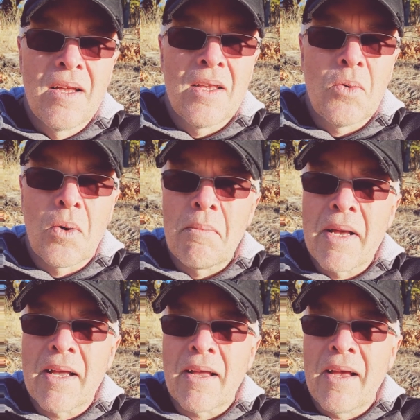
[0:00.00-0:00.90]
You want to
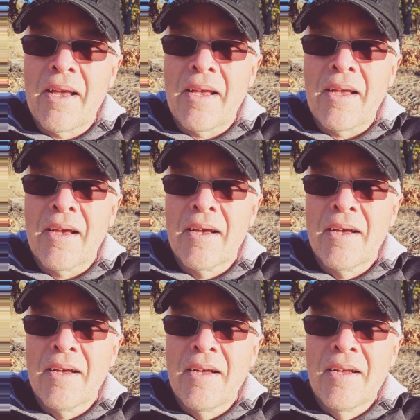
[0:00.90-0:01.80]
make a
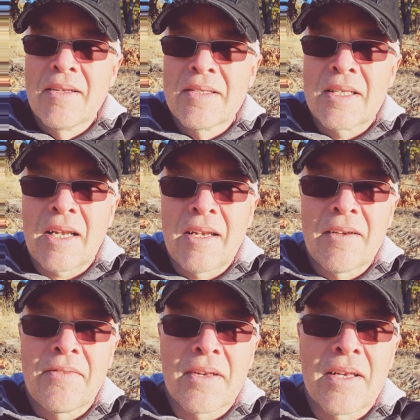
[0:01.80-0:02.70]

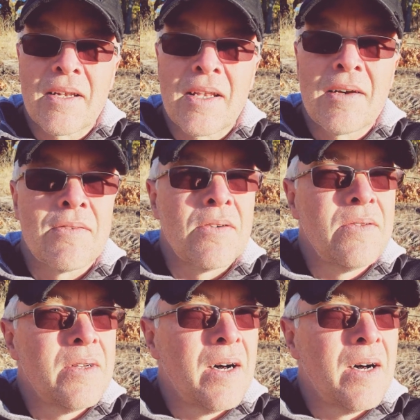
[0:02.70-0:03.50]
significant level